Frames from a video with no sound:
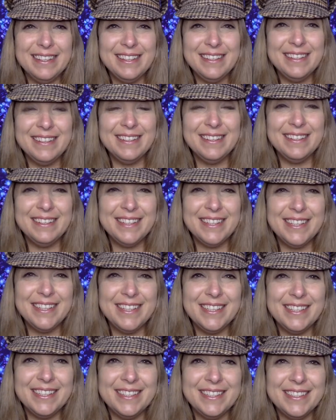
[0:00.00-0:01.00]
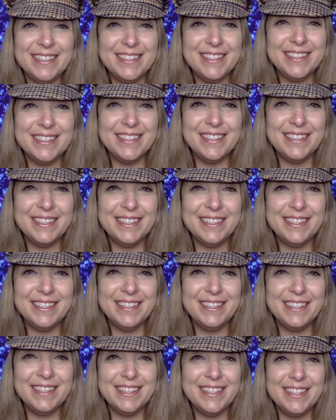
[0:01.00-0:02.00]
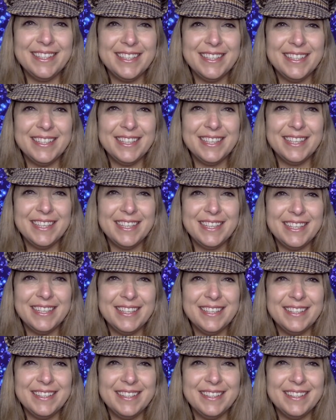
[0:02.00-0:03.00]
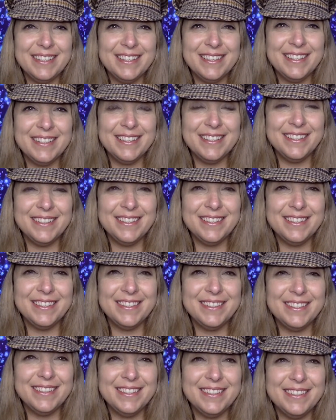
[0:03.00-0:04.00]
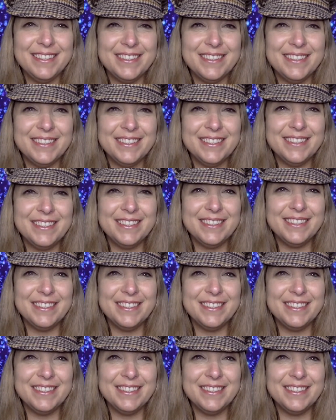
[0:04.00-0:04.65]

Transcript: (no one is talking)